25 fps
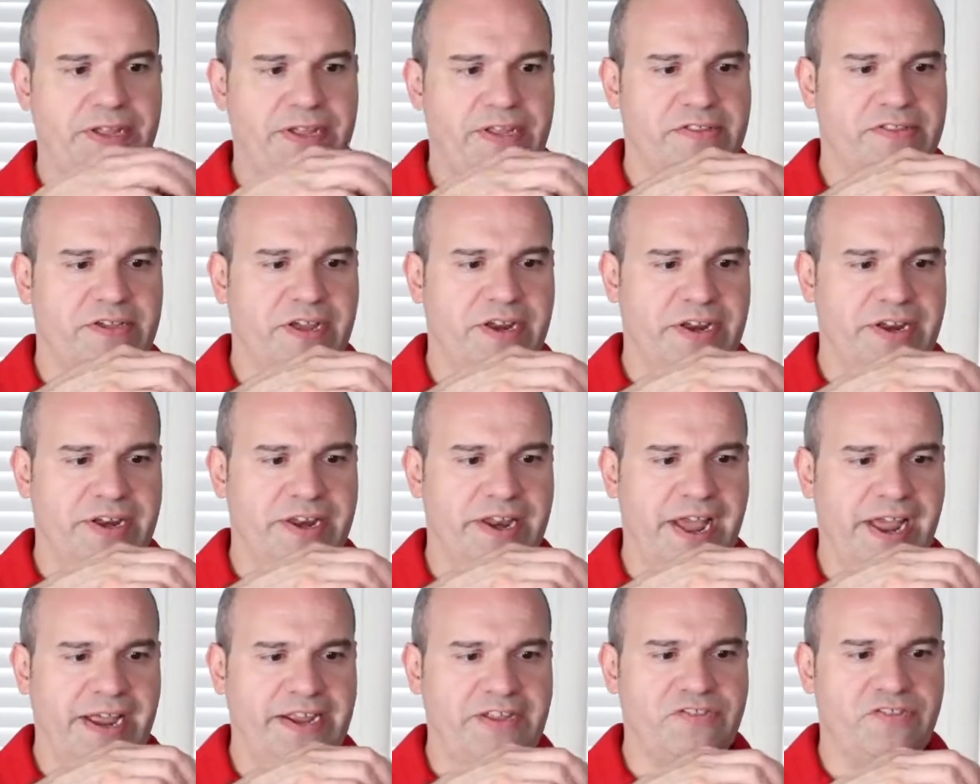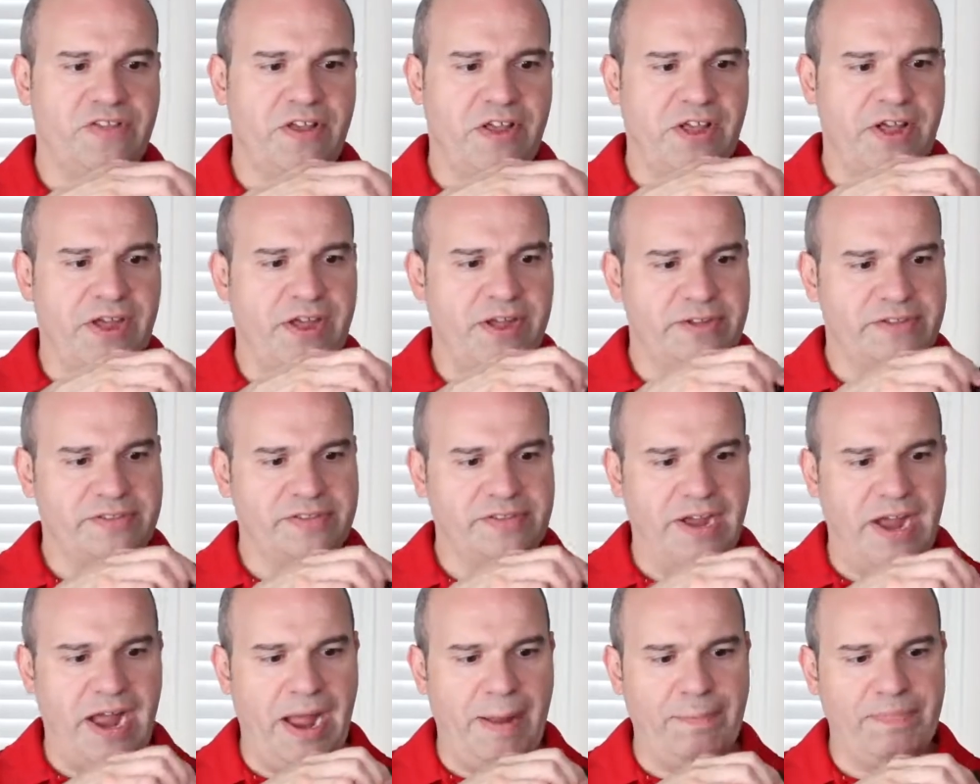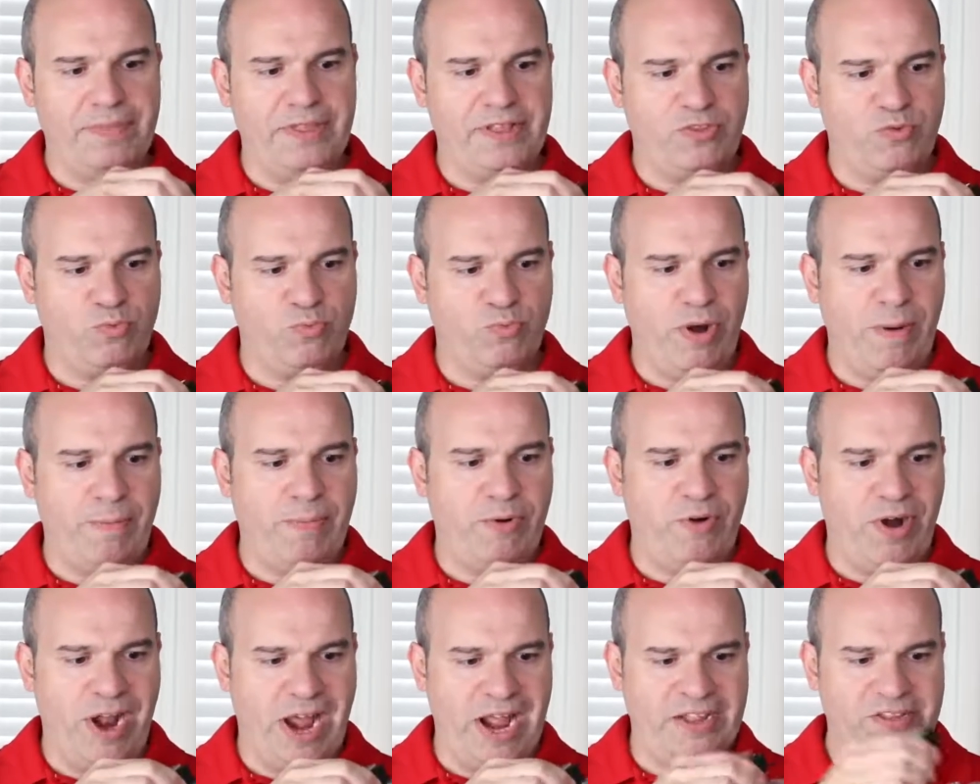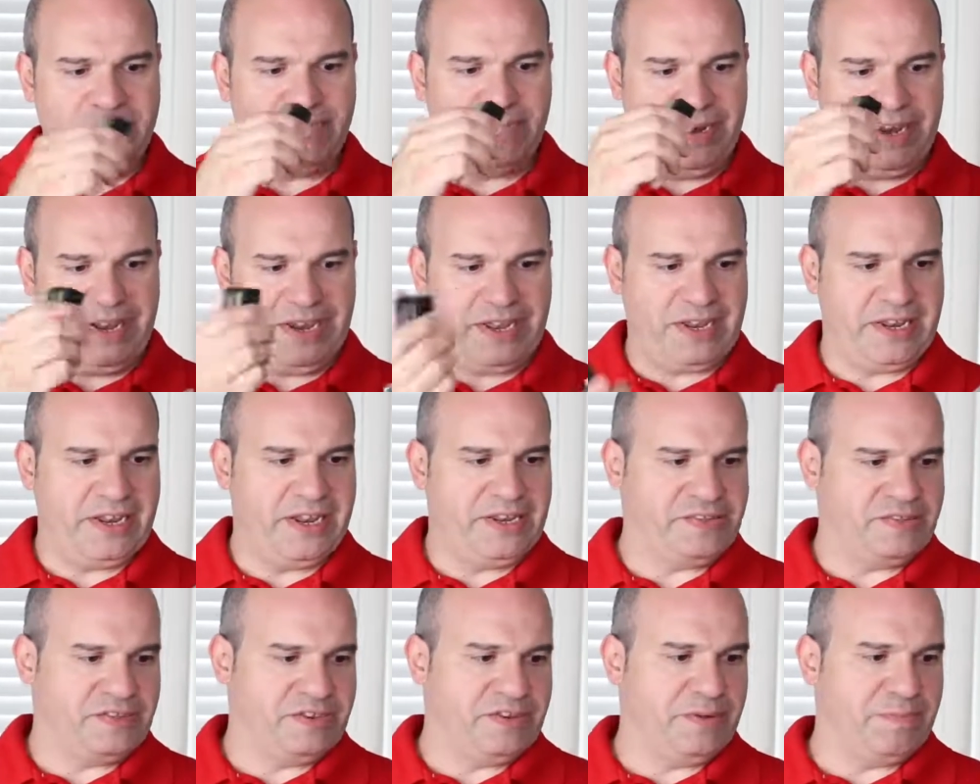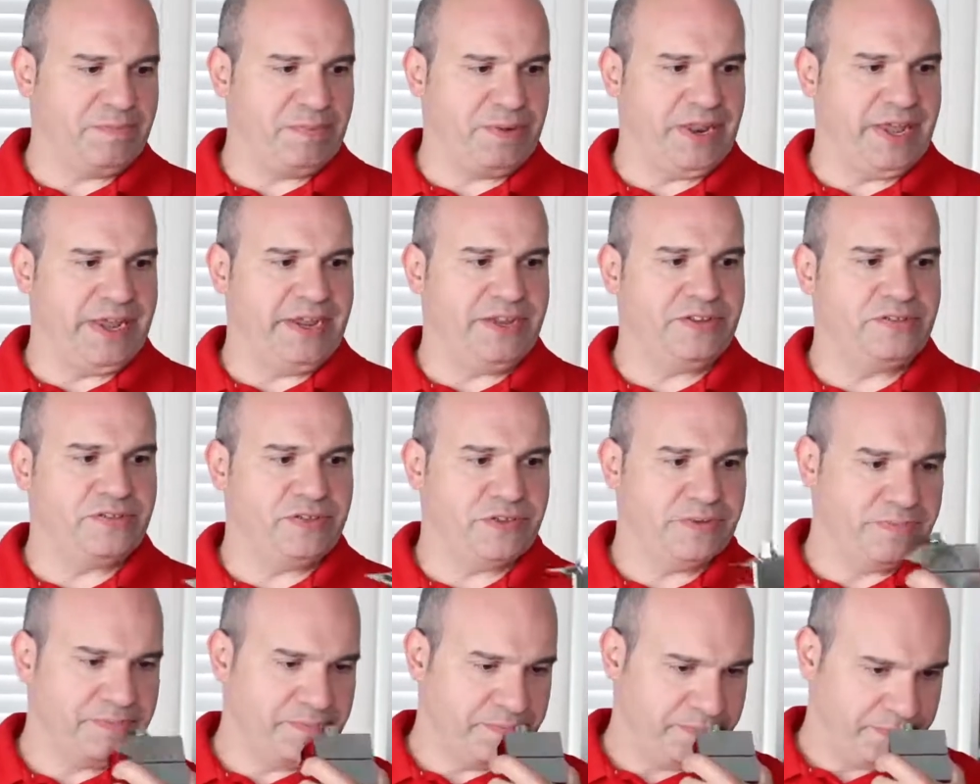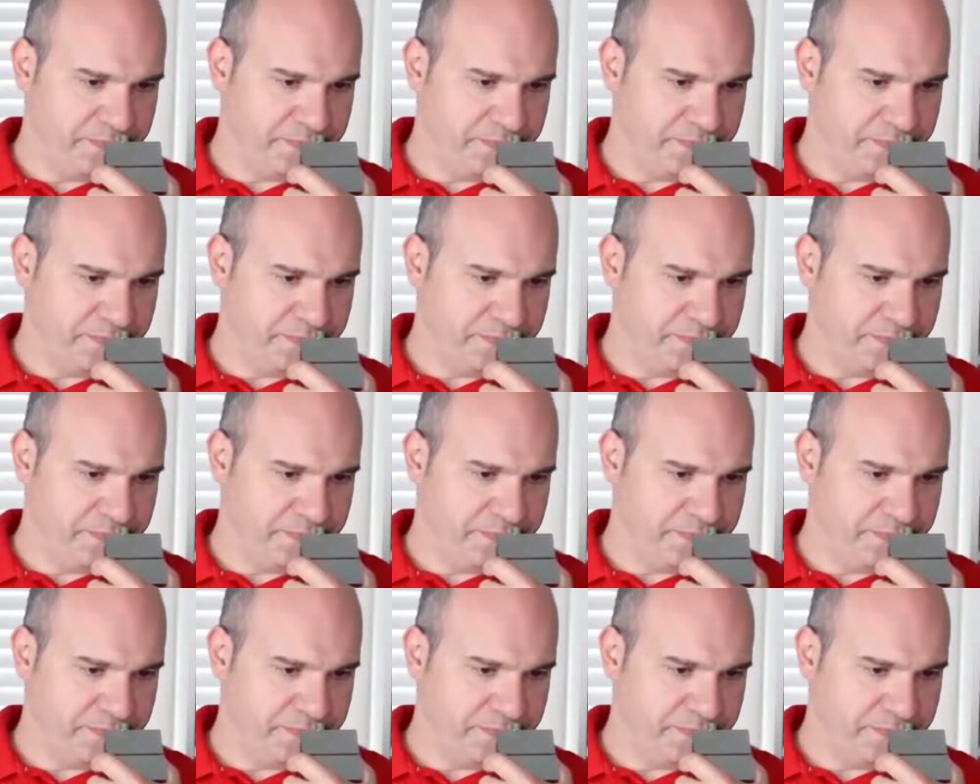It's got a nice top that's rubberized, but it clicks into place.